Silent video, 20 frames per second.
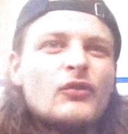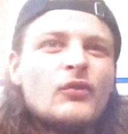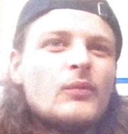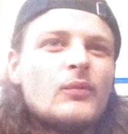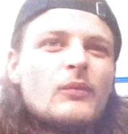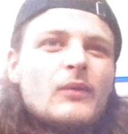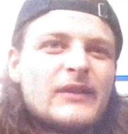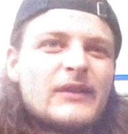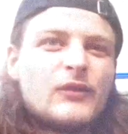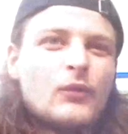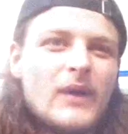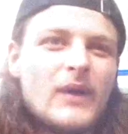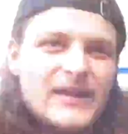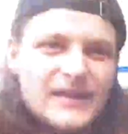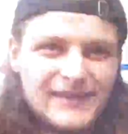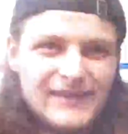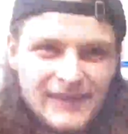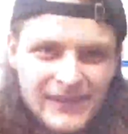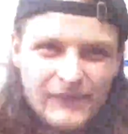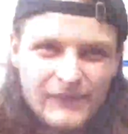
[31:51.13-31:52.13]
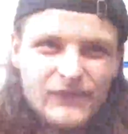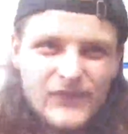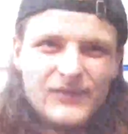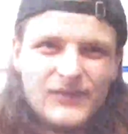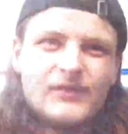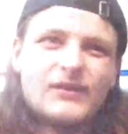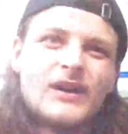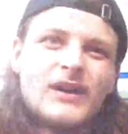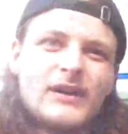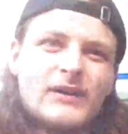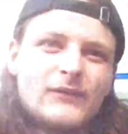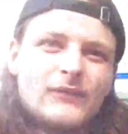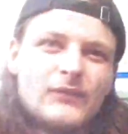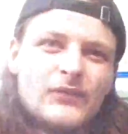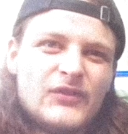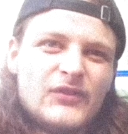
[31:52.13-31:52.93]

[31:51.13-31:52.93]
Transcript: or like the way he lived his life,